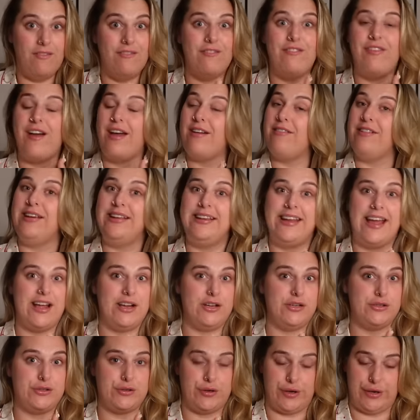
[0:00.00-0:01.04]
Very
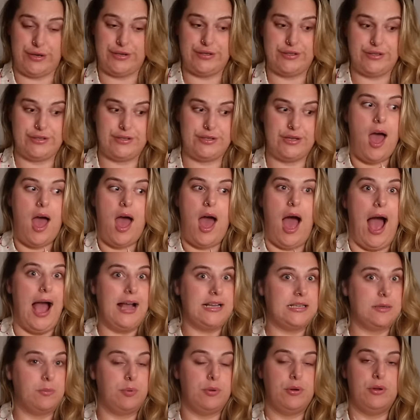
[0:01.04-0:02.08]
dangerous. I
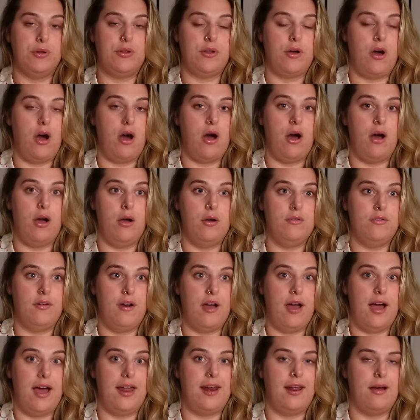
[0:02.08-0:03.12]
had to pull the car over
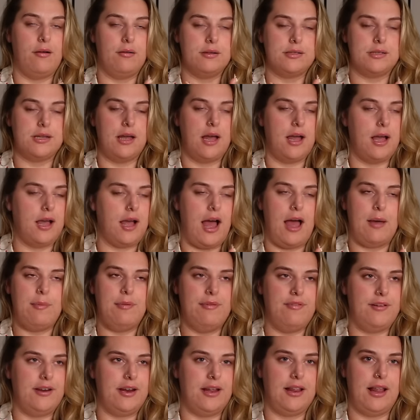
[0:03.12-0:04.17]
and I was like
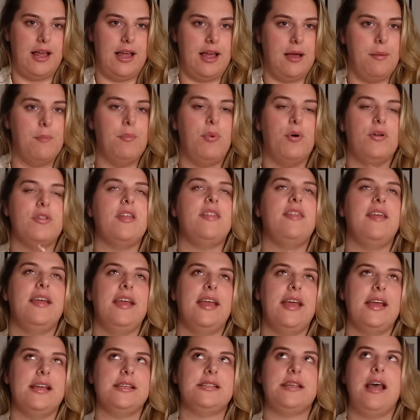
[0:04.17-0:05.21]
hyperventilating. But the
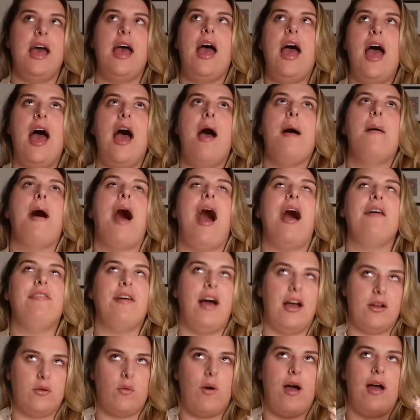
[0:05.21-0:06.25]
thing is, I've
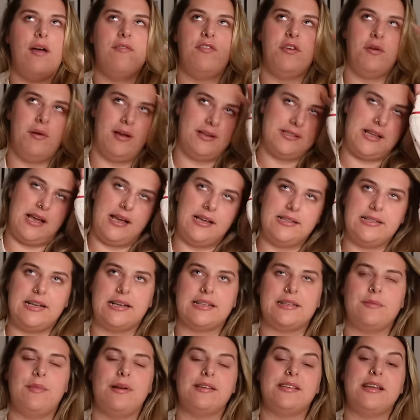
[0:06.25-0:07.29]
had quite a few anxiety
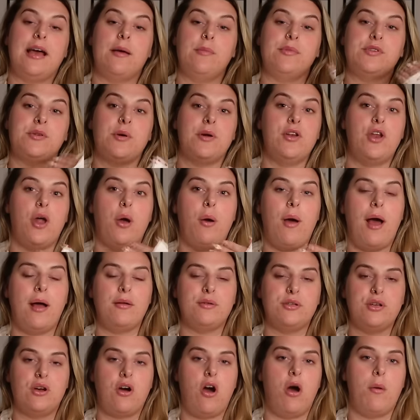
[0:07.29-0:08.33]
attacks in my time, so I know how
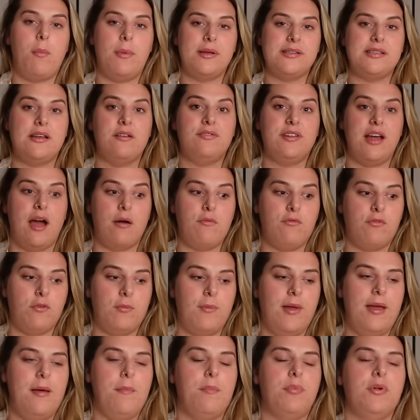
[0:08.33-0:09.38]
to calm myself down
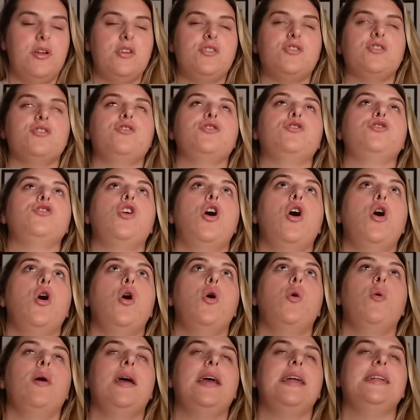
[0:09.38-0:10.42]
from it, but it's just
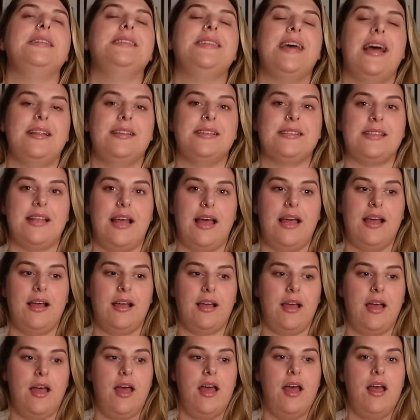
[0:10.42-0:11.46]
so intense.
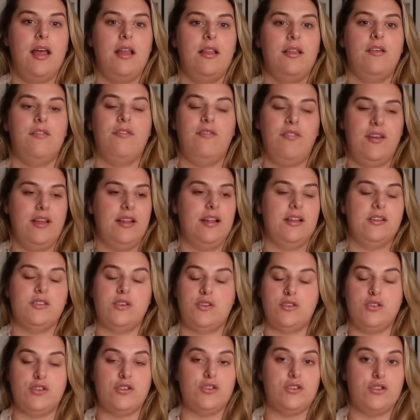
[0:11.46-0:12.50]
Like the feelings are
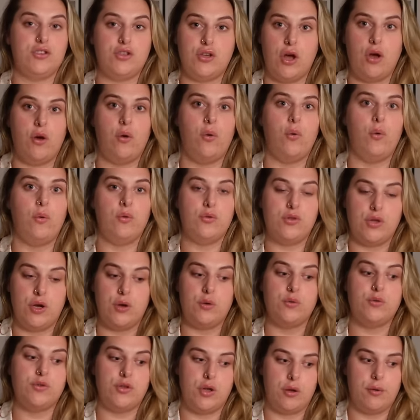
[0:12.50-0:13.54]
just so
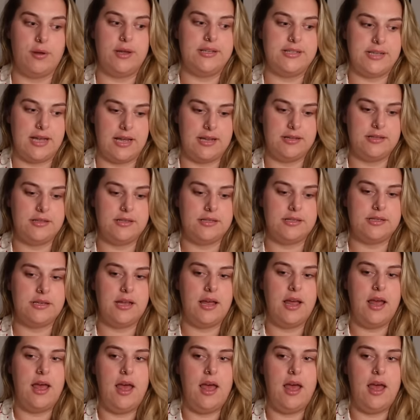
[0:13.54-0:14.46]
intense.